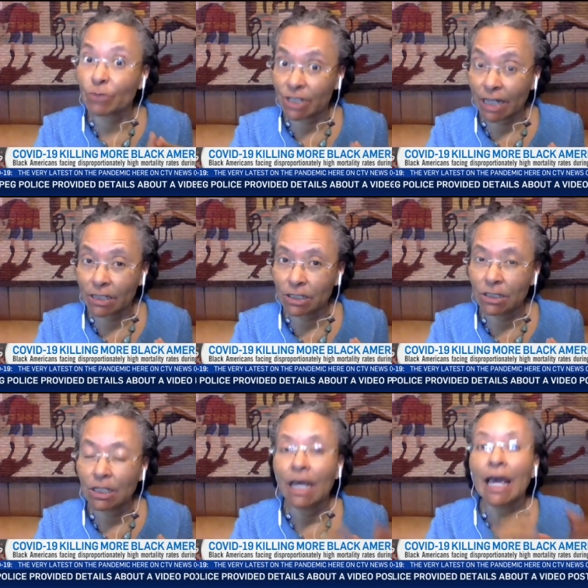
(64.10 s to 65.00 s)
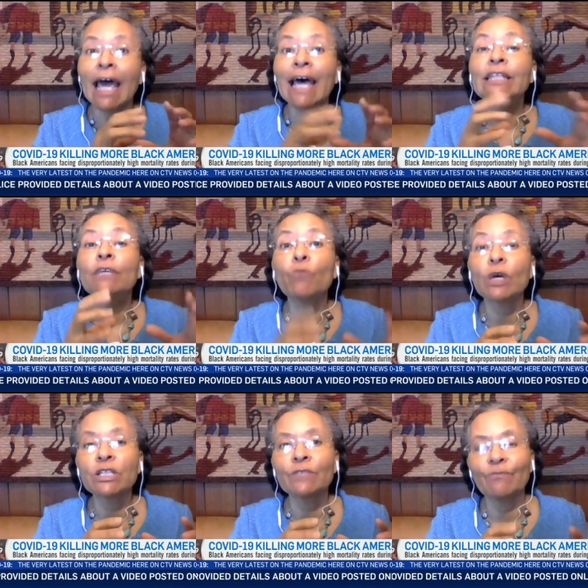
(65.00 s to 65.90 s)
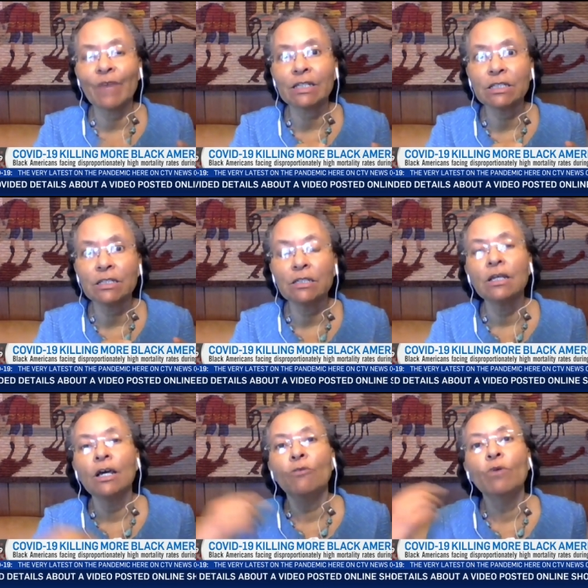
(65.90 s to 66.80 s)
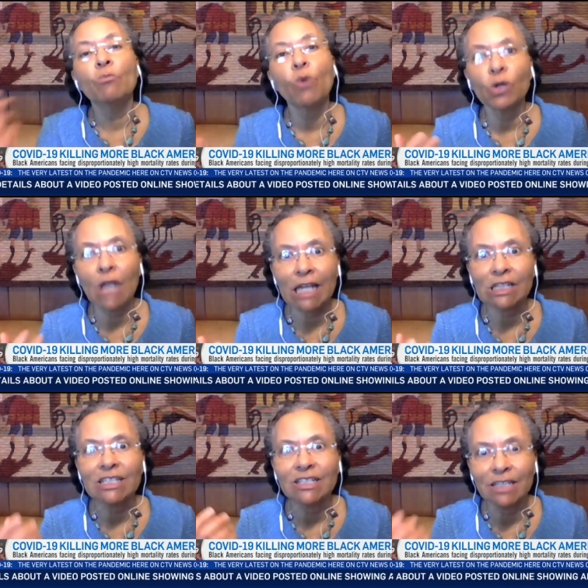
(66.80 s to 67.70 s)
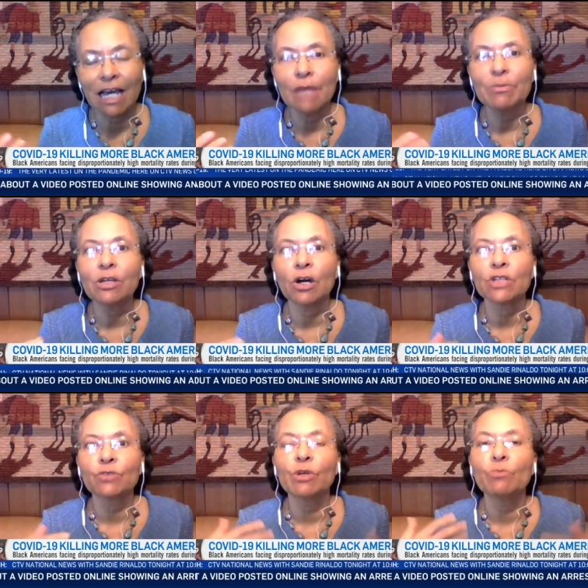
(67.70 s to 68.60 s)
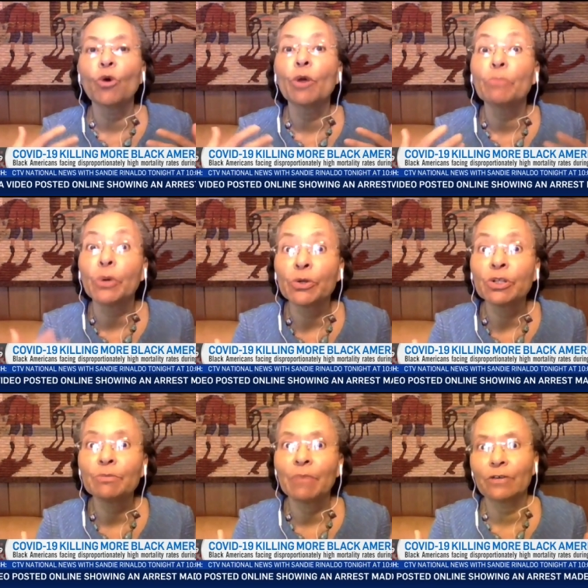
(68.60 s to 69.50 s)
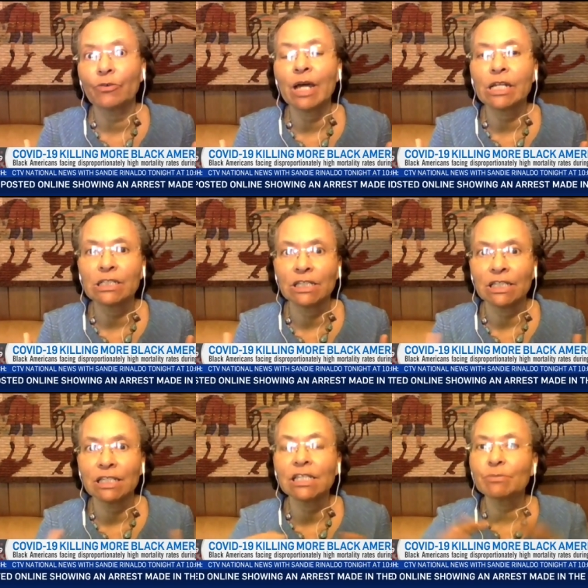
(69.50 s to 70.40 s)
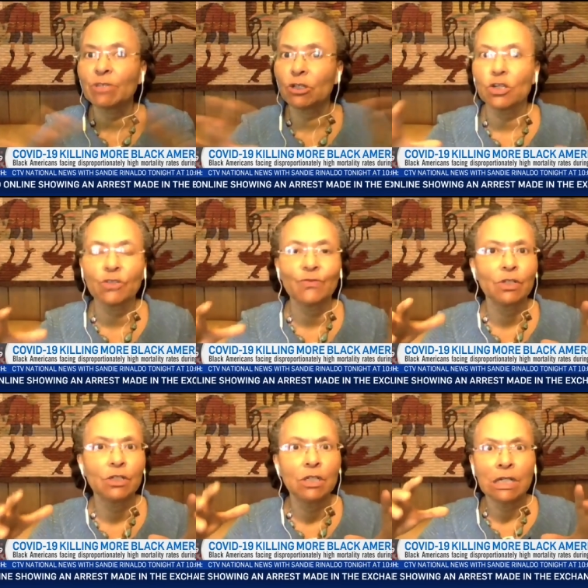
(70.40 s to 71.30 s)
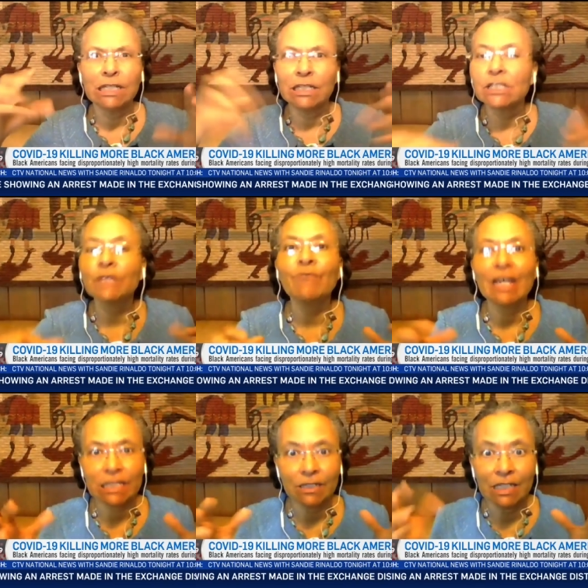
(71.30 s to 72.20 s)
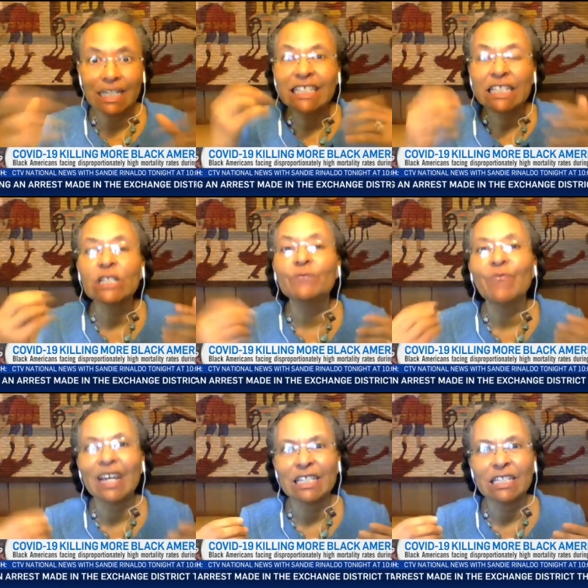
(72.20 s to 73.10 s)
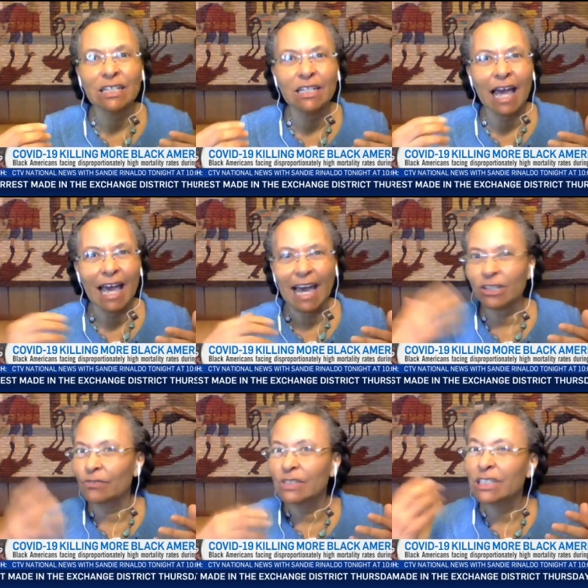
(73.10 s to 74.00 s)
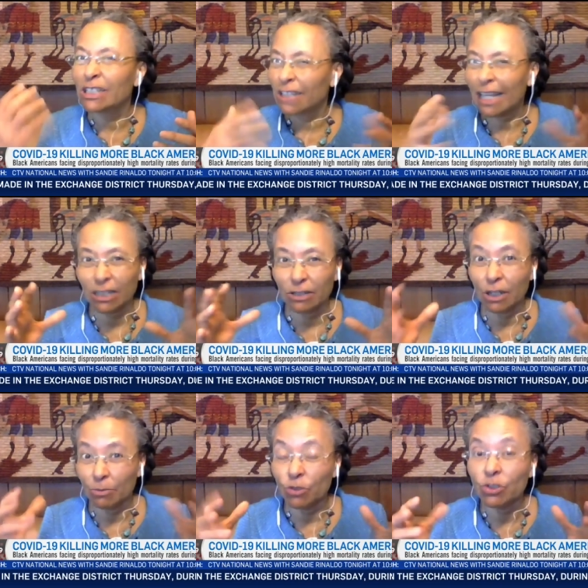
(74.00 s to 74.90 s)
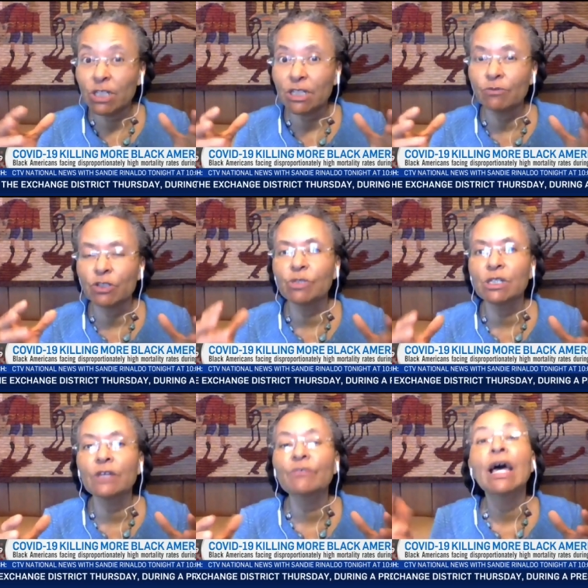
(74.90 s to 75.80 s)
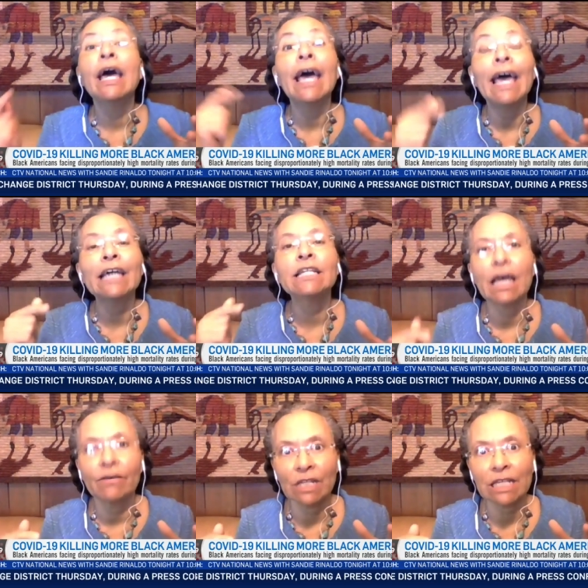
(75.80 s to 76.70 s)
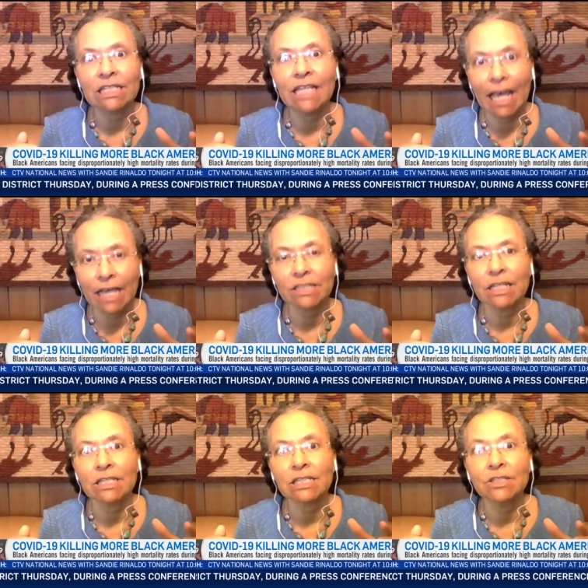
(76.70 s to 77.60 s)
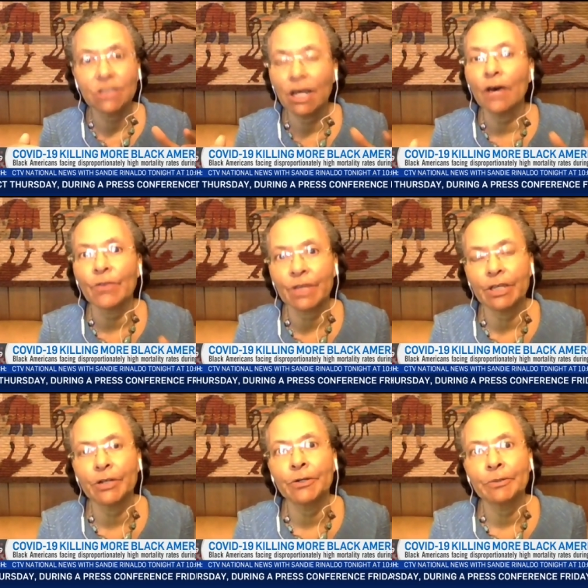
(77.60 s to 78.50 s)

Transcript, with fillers: protected. And then once infected, we're more likely to die because we're more burdened by chronic diseases because of the disinvestment disinvested, actively neglected communities in which we live and have less access to health care.